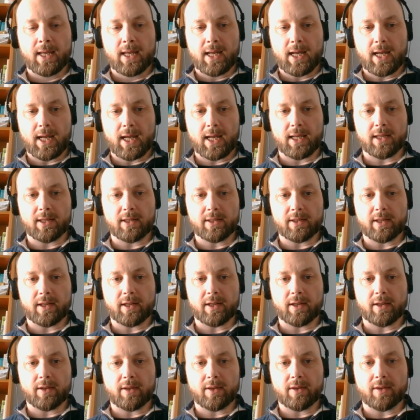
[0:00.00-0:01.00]
And
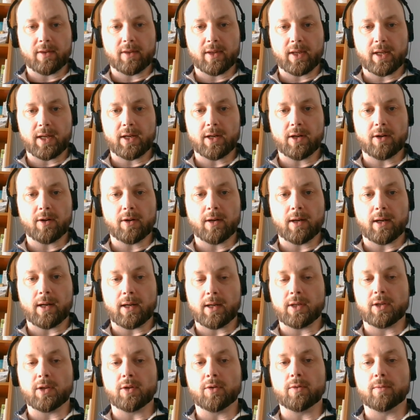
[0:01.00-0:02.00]
there
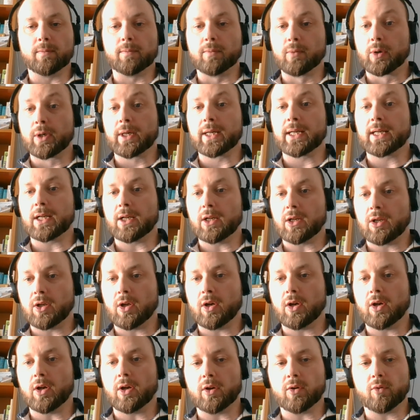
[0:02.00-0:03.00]
you bring
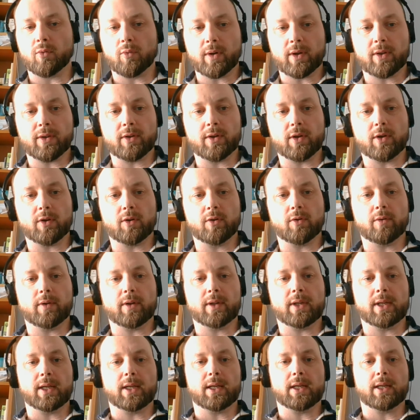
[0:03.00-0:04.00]
along with you
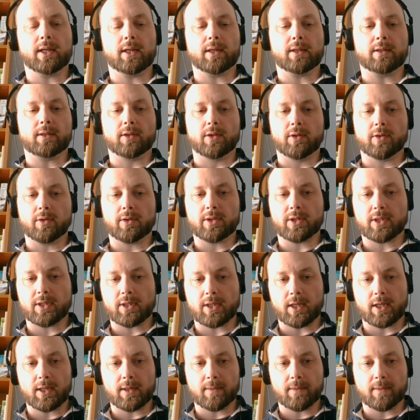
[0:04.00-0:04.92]
the clerk's.